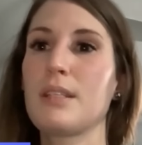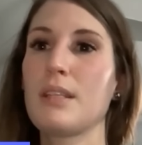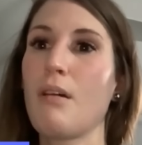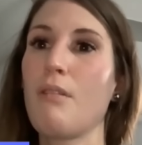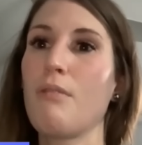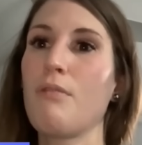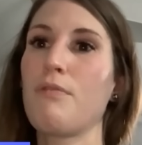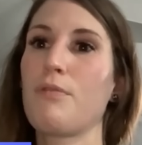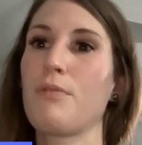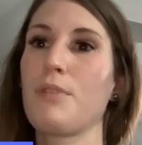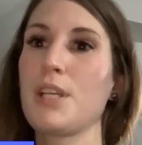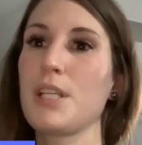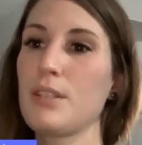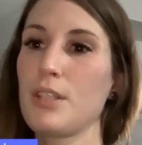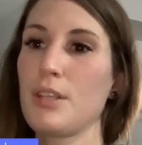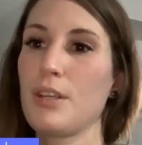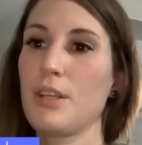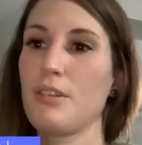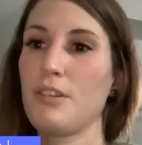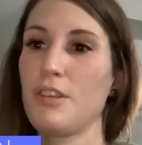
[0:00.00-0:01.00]
self
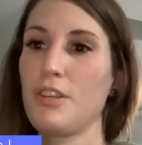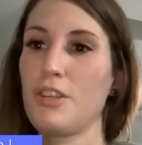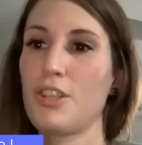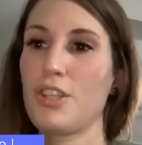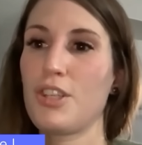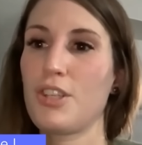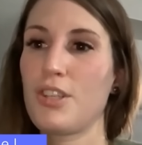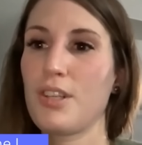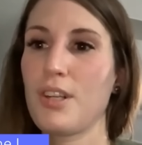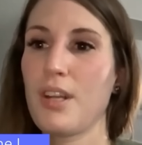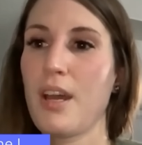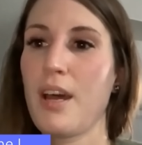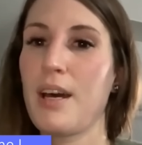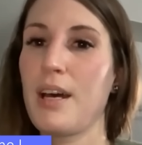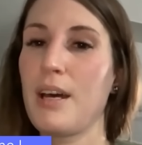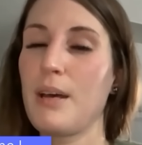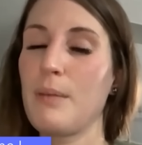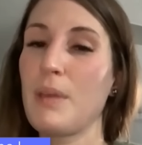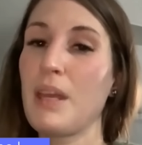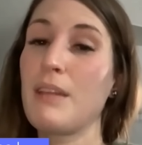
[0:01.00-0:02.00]
research
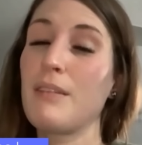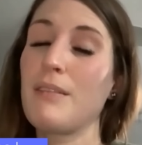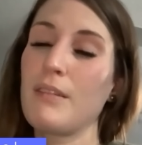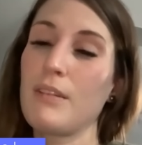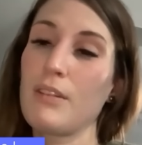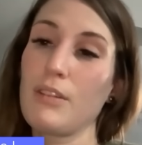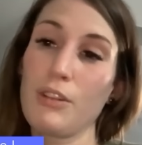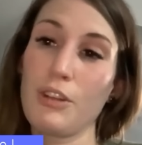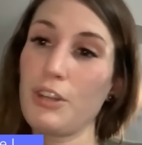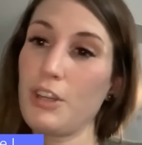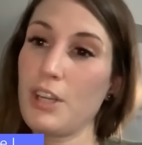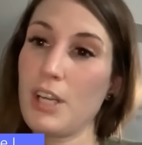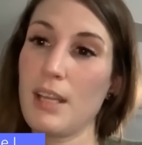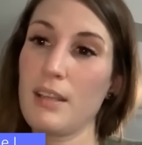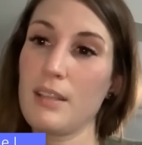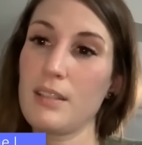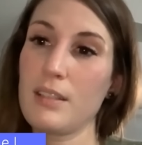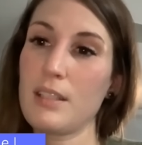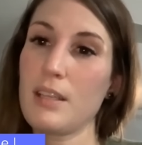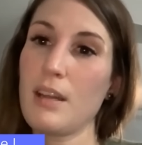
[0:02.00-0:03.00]
um, and
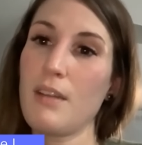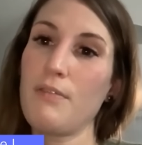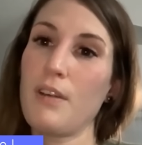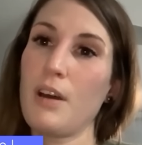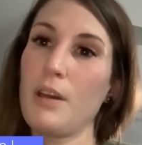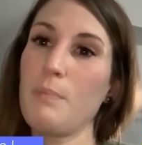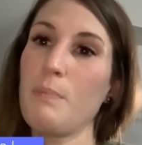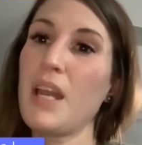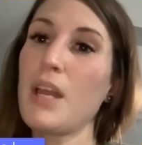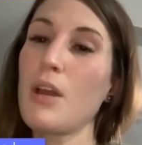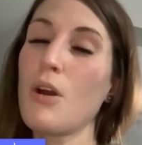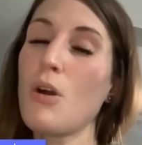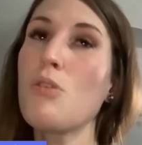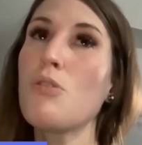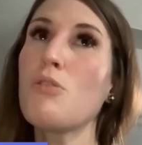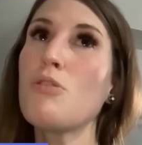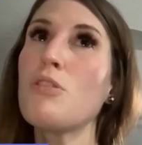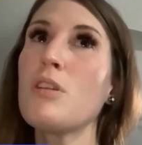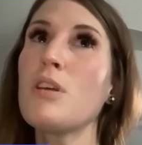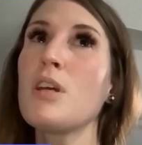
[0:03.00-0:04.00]
learning stuff on my
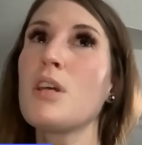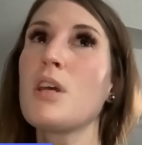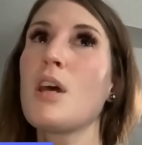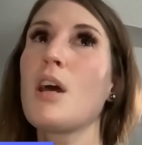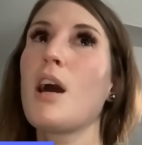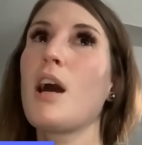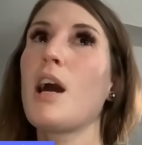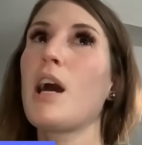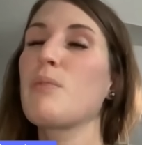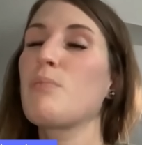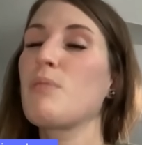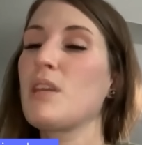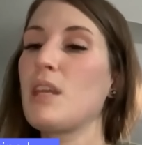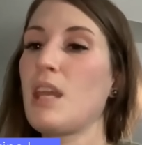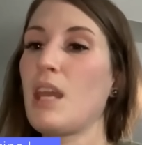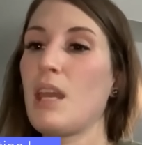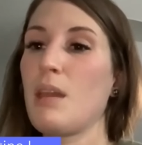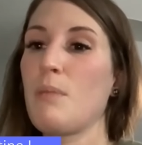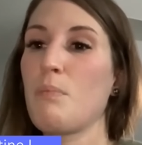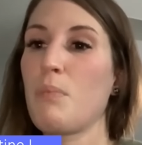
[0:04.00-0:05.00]
own. I
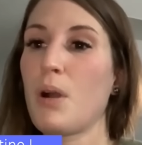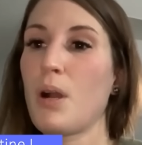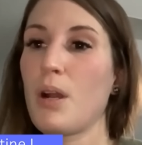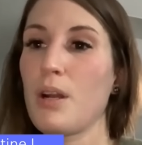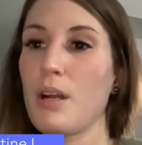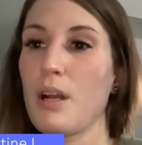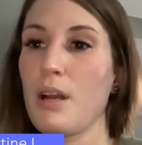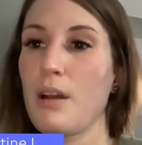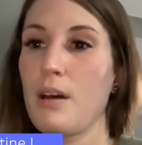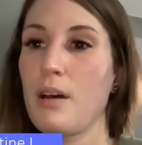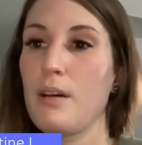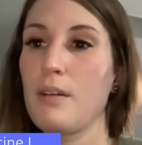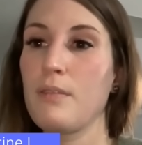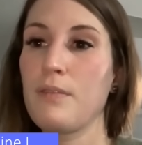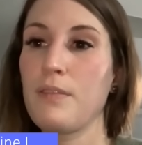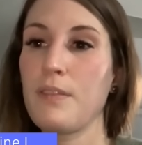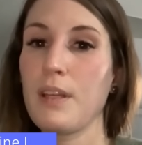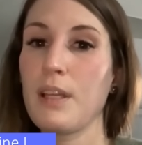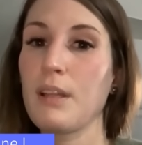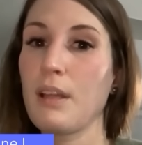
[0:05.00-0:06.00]
became part of
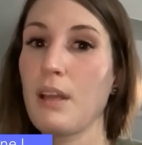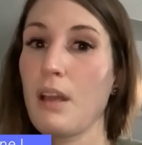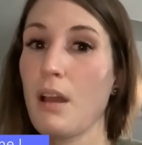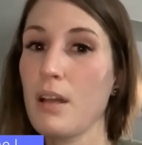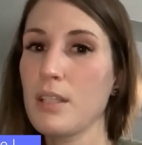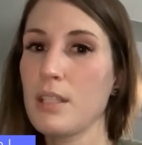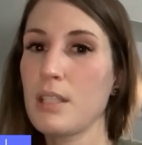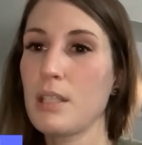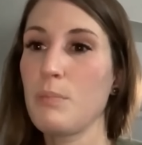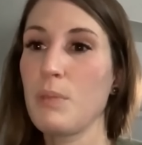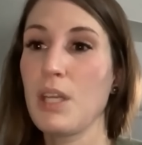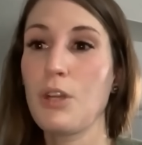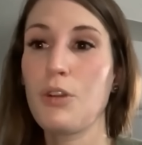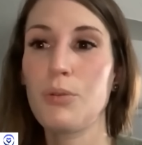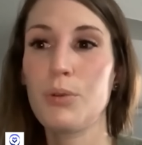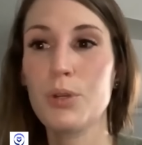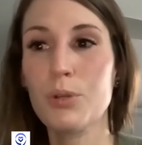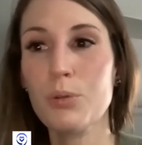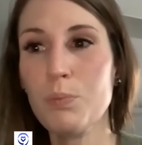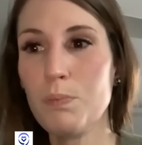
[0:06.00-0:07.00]
ileostomy
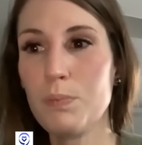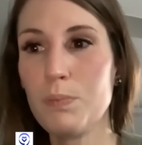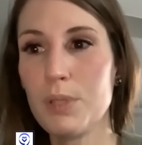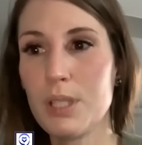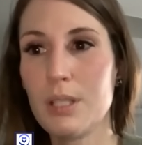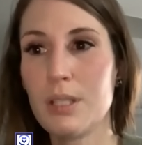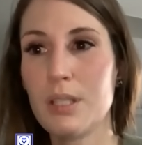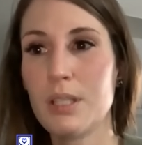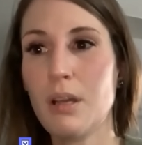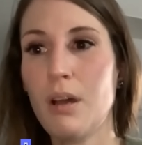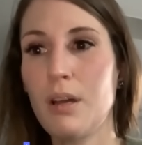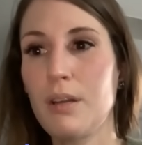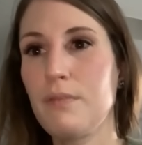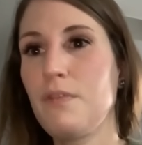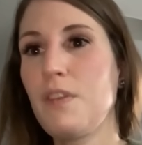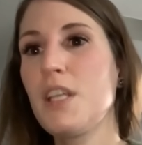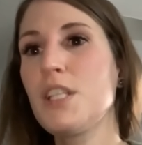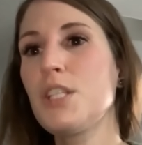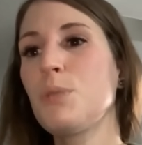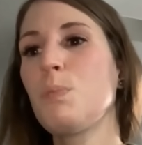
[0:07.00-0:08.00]
groups on
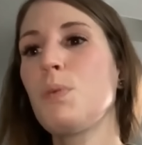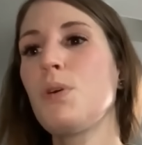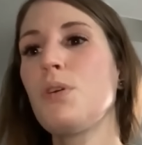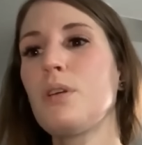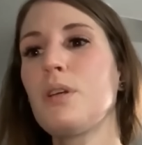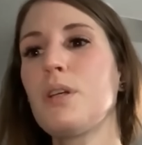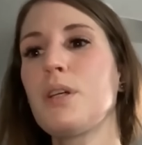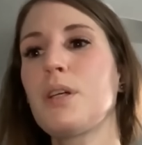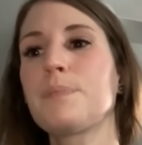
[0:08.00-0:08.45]
Facebook,